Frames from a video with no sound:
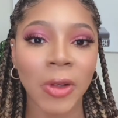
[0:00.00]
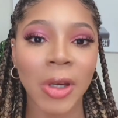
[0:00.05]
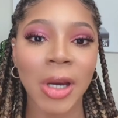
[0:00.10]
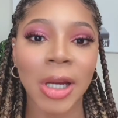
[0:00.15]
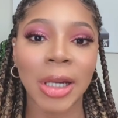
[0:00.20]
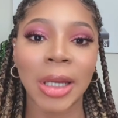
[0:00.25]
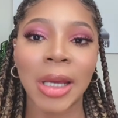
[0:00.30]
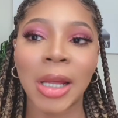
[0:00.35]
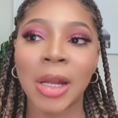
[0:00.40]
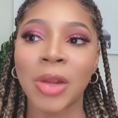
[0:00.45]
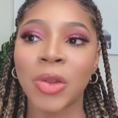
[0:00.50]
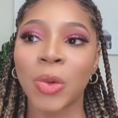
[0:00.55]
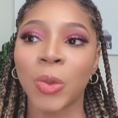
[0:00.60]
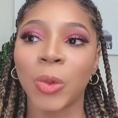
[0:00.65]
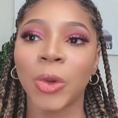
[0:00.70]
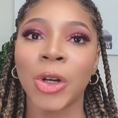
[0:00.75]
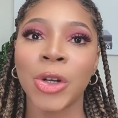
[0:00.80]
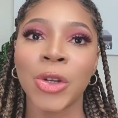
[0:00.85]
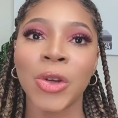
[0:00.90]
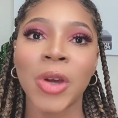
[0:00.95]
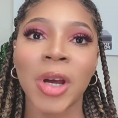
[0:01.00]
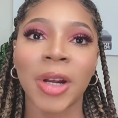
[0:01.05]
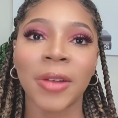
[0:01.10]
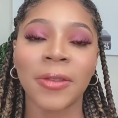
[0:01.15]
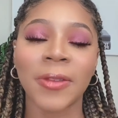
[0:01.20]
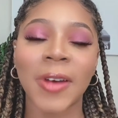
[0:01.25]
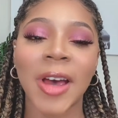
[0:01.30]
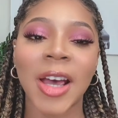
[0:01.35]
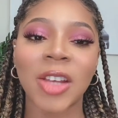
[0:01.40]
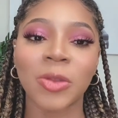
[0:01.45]
You got to get in the word. You got
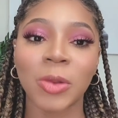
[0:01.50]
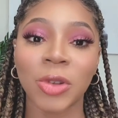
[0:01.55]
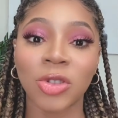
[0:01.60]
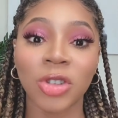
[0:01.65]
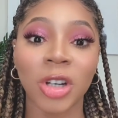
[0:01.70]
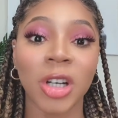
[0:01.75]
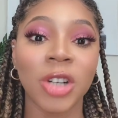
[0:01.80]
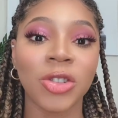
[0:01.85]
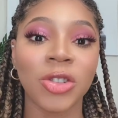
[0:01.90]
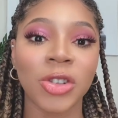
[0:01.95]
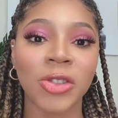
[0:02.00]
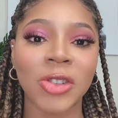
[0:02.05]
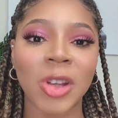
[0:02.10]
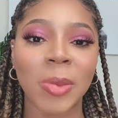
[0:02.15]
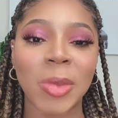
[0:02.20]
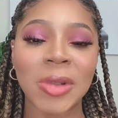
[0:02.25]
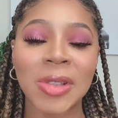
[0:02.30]
to fast, recharge yourself.